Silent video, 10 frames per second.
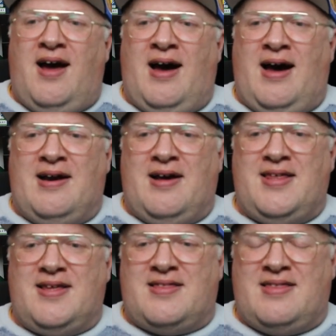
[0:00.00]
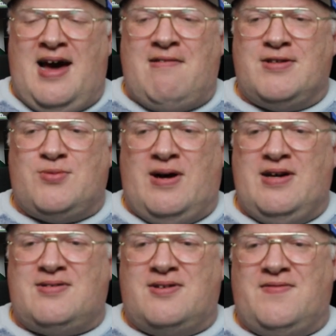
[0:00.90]
And I think that was
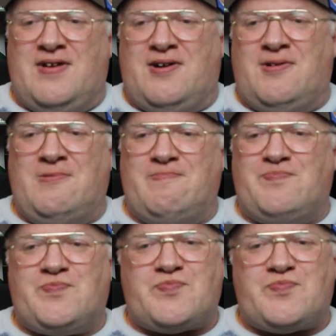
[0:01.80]
why, sort of, you know,